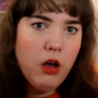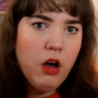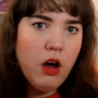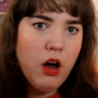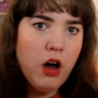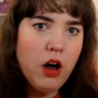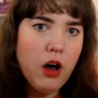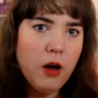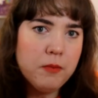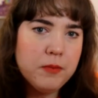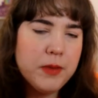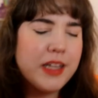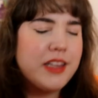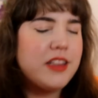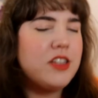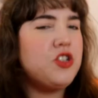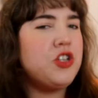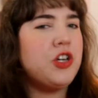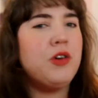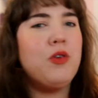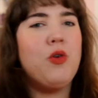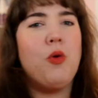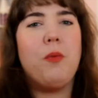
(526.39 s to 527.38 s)
Like, the
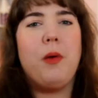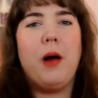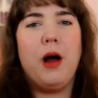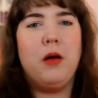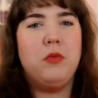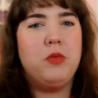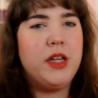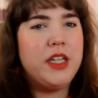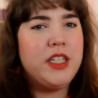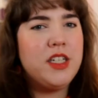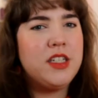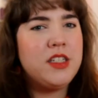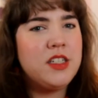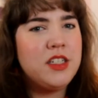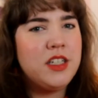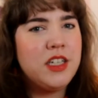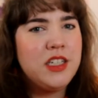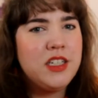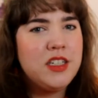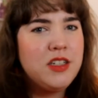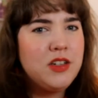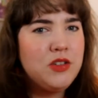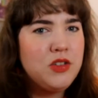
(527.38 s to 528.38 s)
general public doesn't
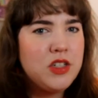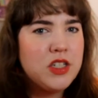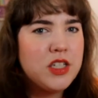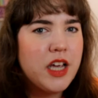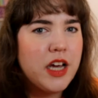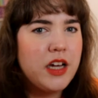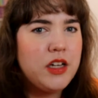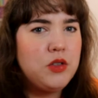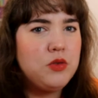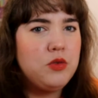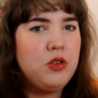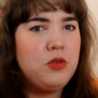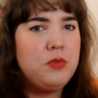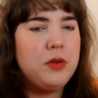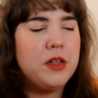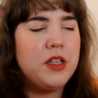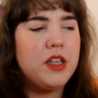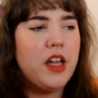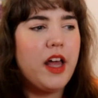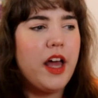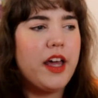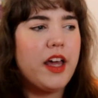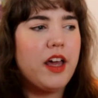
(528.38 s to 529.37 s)
need to know the schedule,
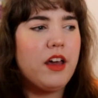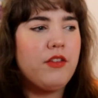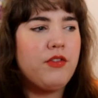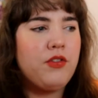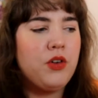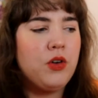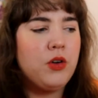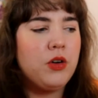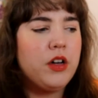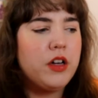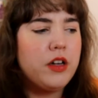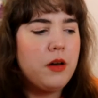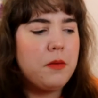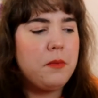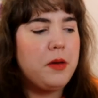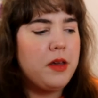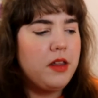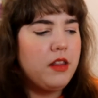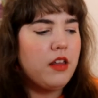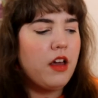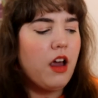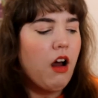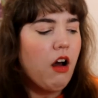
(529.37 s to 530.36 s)
but like, if you're gonna
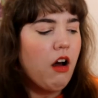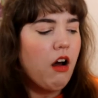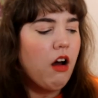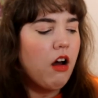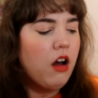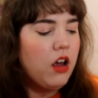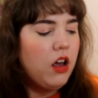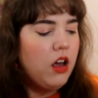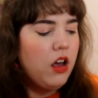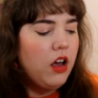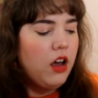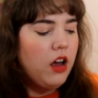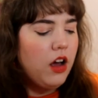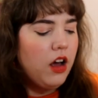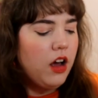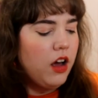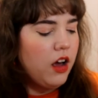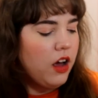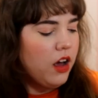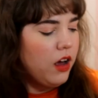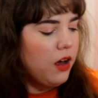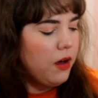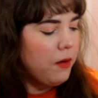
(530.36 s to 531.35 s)
be there,
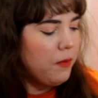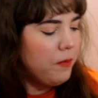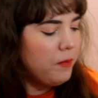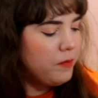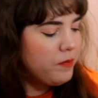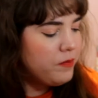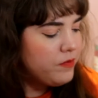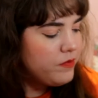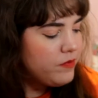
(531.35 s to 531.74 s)
I